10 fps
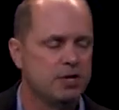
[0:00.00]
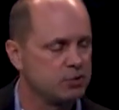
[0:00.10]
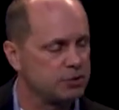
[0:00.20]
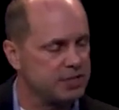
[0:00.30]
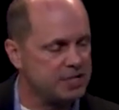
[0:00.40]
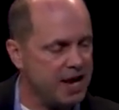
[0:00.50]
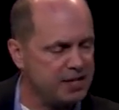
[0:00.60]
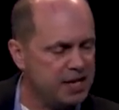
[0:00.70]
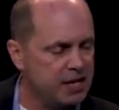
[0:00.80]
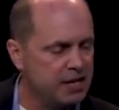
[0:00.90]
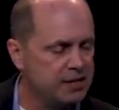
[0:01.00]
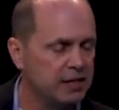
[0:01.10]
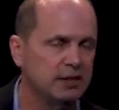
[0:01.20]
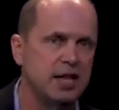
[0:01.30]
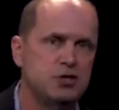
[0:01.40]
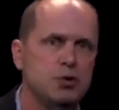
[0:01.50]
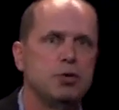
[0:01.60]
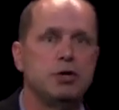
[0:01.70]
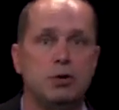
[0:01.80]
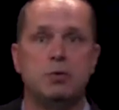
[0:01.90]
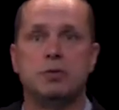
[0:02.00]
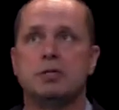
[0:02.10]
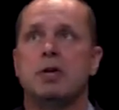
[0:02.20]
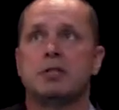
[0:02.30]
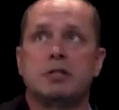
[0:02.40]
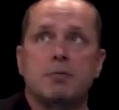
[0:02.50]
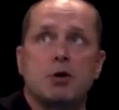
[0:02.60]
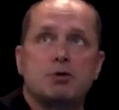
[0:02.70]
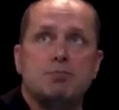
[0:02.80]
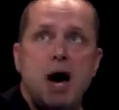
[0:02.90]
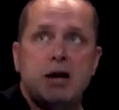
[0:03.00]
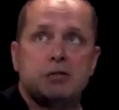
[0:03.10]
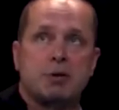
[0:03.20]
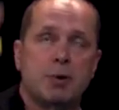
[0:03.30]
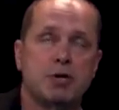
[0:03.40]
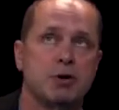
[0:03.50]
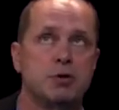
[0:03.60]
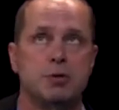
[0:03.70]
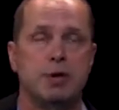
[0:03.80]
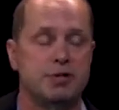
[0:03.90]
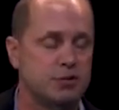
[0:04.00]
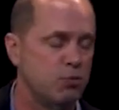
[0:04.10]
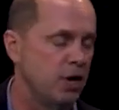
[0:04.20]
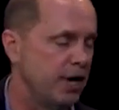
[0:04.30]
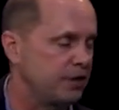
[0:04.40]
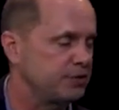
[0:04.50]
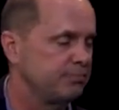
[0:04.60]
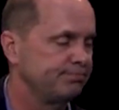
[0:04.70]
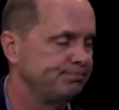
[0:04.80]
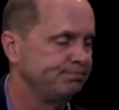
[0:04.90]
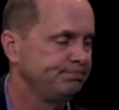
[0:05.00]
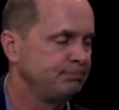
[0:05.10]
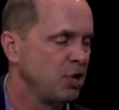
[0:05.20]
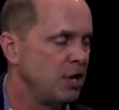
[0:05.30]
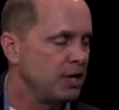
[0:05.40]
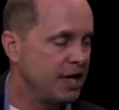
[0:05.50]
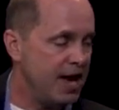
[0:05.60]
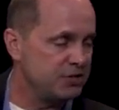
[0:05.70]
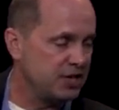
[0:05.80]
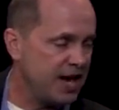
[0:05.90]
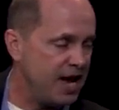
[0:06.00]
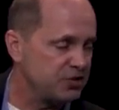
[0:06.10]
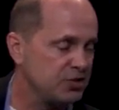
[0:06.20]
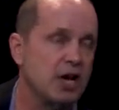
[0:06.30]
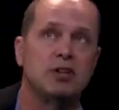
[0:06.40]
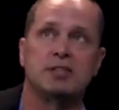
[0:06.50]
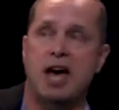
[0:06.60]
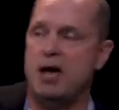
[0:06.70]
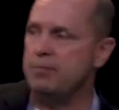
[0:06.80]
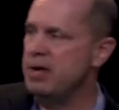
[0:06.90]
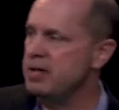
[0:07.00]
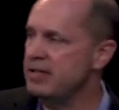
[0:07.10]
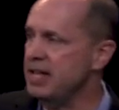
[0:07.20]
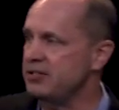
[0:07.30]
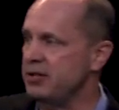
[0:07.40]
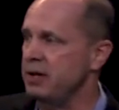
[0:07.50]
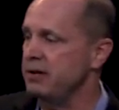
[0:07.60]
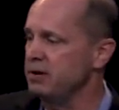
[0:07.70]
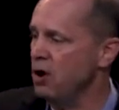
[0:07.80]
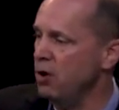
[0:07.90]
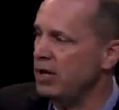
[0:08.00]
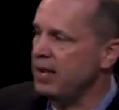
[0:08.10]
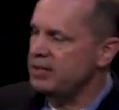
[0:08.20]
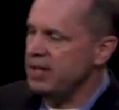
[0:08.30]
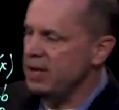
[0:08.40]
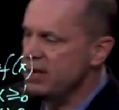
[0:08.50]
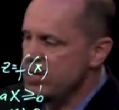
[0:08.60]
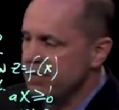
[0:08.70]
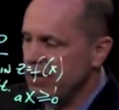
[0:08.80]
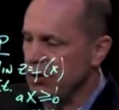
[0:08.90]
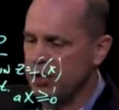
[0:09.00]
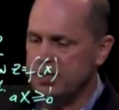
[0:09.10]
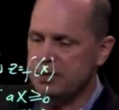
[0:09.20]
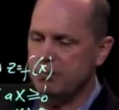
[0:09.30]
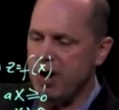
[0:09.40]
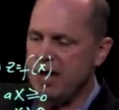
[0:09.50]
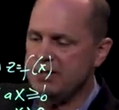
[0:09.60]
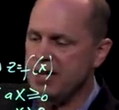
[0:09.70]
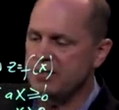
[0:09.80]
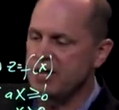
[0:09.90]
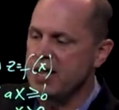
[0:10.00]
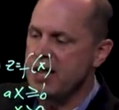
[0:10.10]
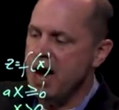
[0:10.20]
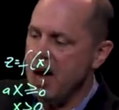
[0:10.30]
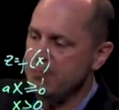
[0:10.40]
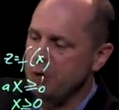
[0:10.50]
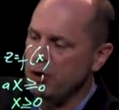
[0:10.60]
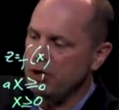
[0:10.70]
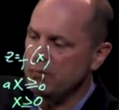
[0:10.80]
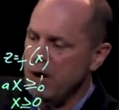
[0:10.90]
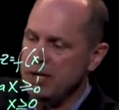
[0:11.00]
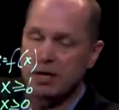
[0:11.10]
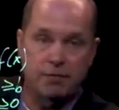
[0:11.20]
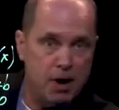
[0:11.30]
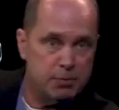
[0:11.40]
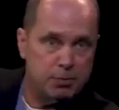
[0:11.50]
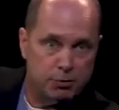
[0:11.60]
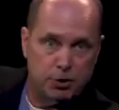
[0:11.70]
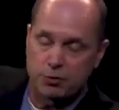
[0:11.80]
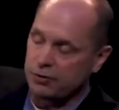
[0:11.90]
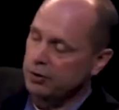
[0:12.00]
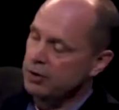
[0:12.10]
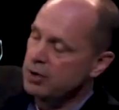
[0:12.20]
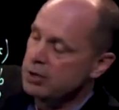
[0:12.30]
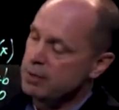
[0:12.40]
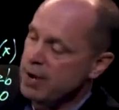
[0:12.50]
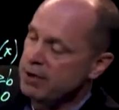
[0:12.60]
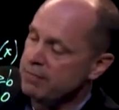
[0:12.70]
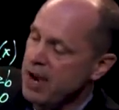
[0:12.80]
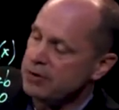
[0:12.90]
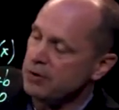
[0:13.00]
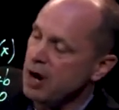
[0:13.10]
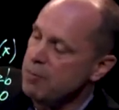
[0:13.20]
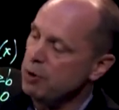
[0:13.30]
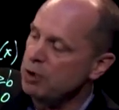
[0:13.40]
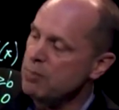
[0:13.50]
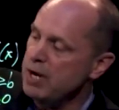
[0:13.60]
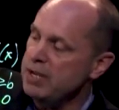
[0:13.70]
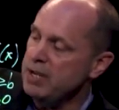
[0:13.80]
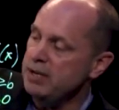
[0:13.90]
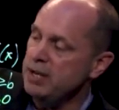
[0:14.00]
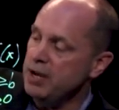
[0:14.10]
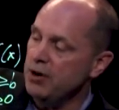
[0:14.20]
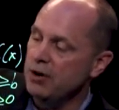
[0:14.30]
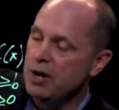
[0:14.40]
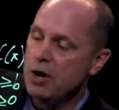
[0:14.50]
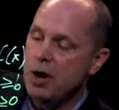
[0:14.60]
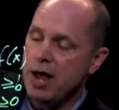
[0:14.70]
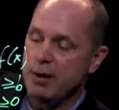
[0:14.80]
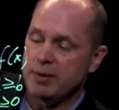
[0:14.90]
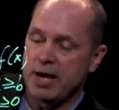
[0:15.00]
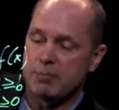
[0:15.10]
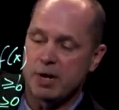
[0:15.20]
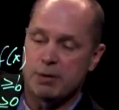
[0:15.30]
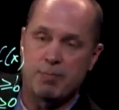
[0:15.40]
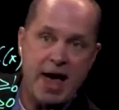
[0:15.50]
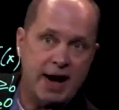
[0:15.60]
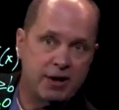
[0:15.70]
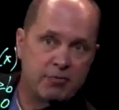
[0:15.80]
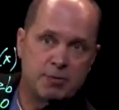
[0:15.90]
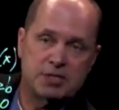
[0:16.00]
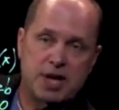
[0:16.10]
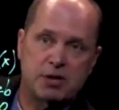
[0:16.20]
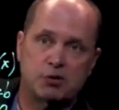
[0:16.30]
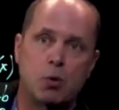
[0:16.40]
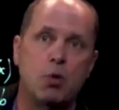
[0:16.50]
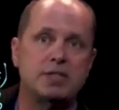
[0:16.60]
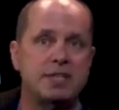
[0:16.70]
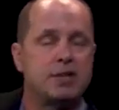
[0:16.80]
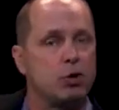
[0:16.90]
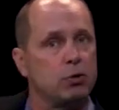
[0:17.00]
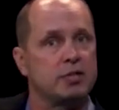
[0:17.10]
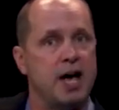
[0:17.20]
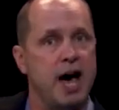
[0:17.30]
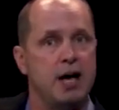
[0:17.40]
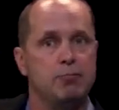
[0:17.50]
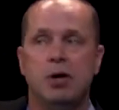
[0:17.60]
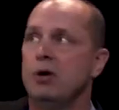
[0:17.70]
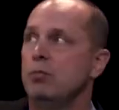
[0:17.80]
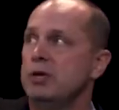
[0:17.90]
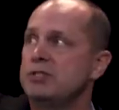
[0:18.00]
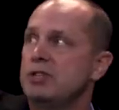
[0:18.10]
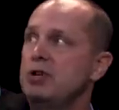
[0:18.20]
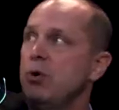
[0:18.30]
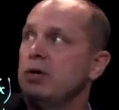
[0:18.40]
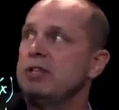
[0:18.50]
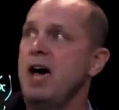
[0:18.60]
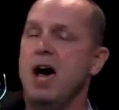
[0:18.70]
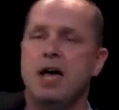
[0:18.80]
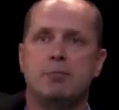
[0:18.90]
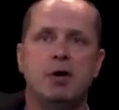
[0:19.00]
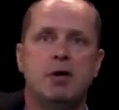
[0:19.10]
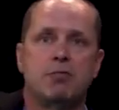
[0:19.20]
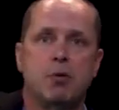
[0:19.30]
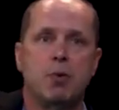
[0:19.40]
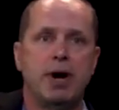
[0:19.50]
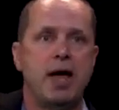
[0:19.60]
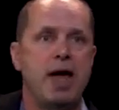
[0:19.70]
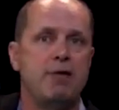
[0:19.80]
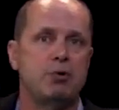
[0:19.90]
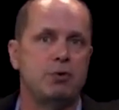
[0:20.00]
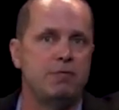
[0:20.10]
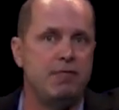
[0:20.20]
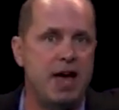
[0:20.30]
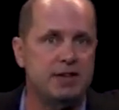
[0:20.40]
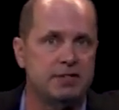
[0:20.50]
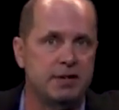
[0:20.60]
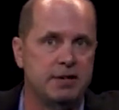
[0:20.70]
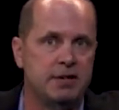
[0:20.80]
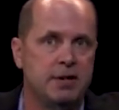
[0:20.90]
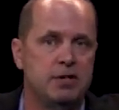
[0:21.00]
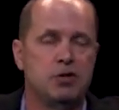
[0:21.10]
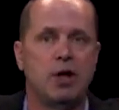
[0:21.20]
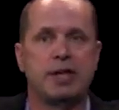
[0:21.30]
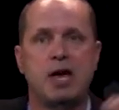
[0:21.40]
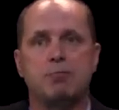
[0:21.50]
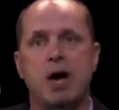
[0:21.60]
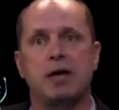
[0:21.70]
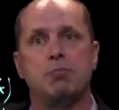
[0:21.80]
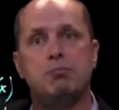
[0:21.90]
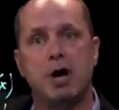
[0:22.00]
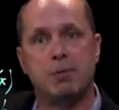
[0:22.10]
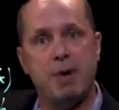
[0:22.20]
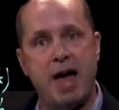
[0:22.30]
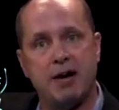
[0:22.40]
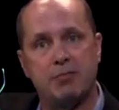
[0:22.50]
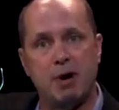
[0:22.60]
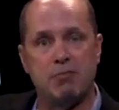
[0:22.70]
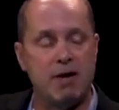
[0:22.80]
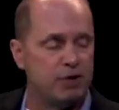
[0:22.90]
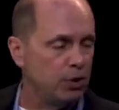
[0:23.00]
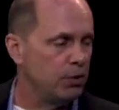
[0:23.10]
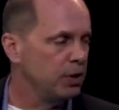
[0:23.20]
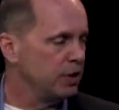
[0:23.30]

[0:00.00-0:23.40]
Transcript: So it's a technique that lets you use some of those models that we showed you in SC1x. Cash to cash cycle time, that's the whole idea. If I look at this process, I'm putting money in, if I'm the producer, the manufacturer, I'm putting money in here and I'm getting money back from the sales. What's that total time? What's the total time from when I have to invest till I get my money back in my revenue?